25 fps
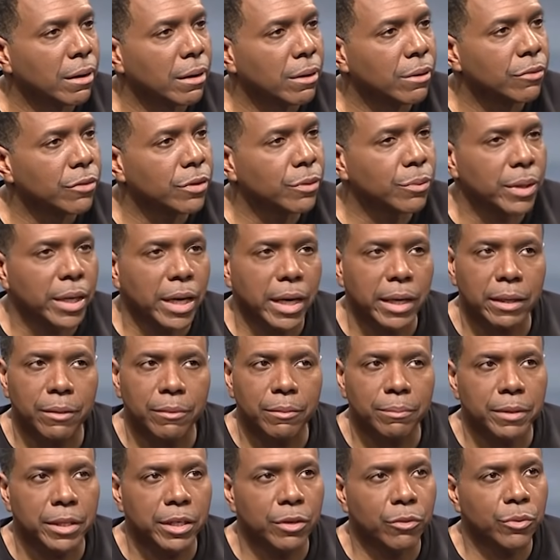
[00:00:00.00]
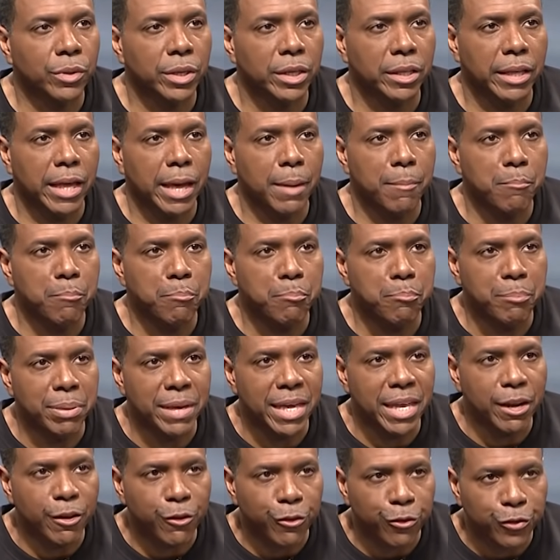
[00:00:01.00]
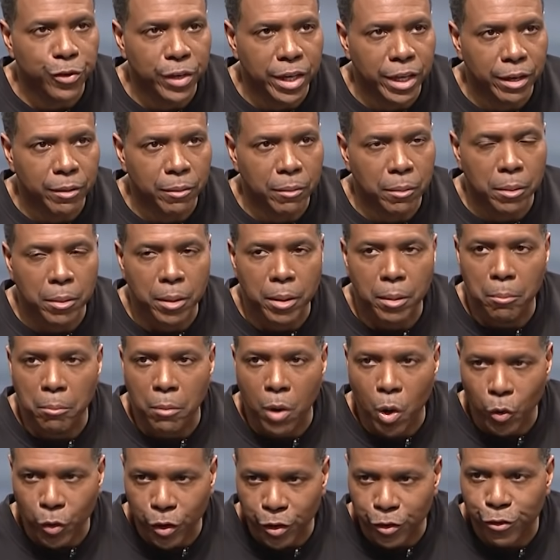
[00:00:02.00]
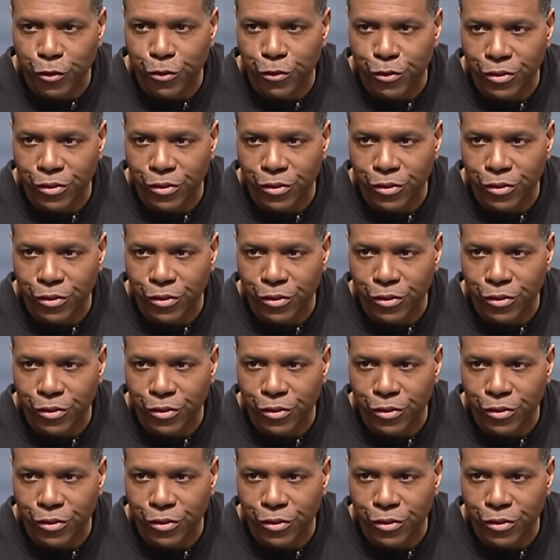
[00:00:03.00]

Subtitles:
See, we gotta get rid of that benefit motive.